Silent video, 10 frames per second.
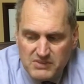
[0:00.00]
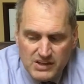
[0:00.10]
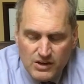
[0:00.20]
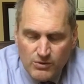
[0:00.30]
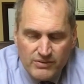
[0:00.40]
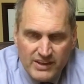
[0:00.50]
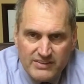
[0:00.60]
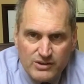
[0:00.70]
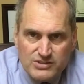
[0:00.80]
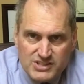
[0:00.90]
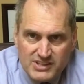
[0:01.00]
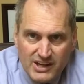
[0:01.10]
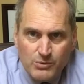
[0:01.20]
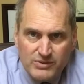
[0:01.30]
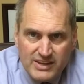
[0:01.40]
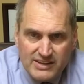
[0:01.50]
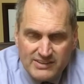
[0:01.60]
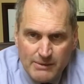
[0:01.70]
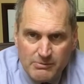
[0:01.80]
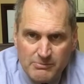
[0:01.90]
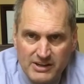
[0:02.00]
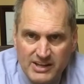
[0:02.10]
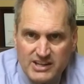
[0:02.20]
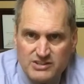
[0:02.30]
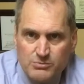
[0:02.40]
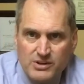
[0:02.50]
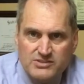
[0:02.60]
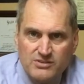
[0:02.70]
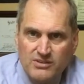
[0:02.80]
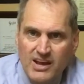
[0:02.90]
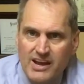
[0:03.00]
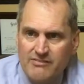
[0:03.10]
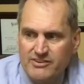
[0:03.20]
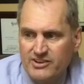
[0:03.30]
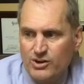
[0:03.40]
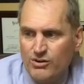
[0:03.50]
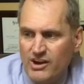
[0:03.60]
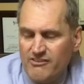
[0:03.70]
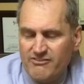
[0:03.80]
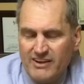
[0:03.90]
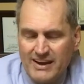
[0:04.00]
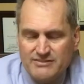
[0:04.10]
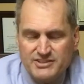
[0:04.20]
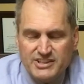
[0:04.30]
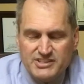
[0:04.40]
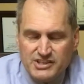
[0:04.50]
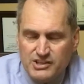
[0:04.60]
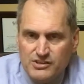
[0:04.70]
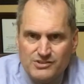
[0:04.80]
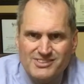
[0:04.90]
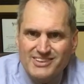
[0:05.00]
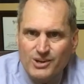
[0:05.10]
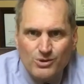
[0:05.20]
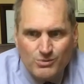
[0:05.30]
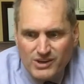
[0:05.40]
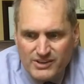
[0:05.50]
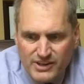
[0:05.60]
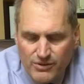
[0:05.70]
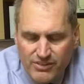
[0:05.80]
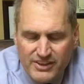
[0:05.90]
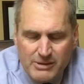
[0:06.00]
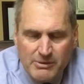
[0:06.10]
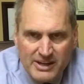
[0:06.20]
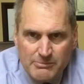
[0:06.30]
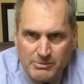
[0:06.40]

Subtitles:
Then they're stuck with that type of medication the rest of their life. And, 5-6 years, well, you don't think about